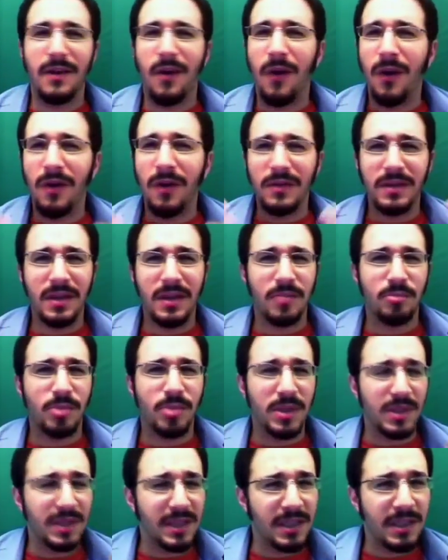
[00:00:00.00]
all the and
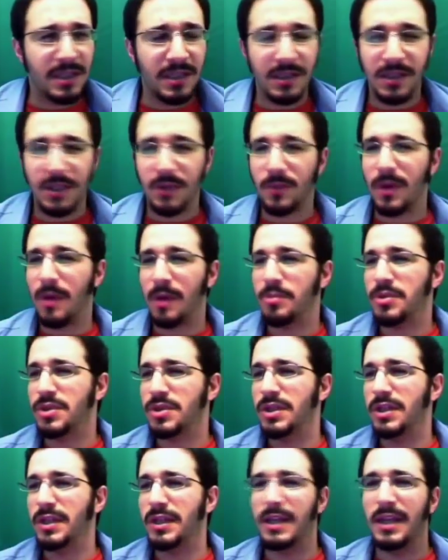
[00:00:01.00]
political
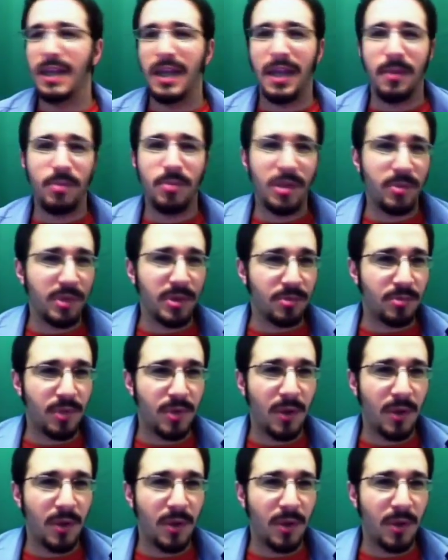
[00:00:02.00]
corruption, people